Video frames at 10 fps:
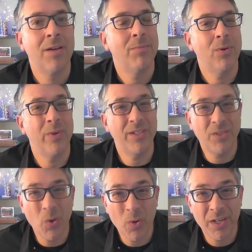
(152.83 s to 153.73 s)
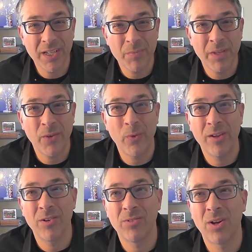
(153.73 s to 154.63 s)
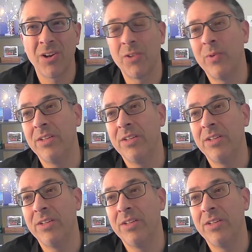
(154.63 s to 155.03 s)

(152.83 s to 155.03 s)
but we don't want to admit we were wrong.